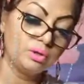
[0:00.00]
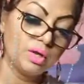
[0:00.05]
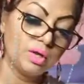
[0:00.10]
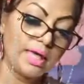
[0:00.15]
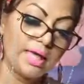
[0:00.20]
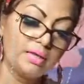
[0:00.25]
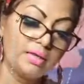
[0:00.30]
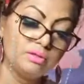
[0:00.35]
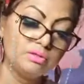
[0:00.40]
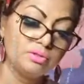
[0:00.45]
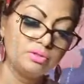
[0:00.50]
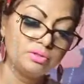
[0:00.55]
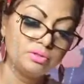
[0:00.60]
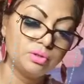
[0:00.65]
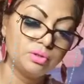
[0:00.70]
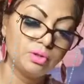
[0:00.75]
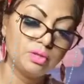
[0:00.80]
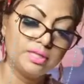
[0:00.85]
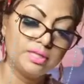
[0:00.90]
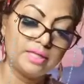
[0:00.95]
and
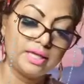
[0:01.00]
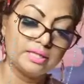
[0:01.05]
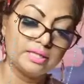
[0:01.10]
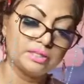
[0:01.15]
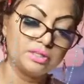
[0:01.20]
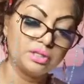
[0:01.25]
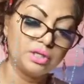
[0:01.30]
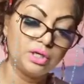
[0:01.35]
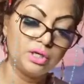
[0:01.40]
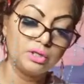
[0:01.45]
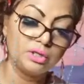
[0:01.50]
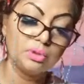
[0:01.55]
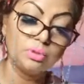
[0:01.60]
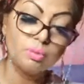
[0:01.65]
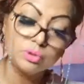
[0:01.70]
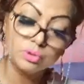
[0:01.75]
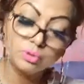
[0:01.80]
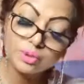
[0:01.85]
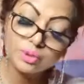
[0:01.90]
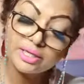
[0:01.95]
not only that, you
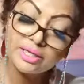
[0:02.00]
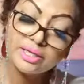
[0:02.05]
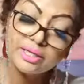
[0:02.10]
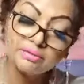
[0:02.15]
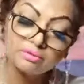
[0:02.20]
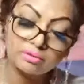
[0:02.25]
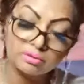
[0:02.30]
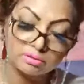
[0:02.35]
want to heal.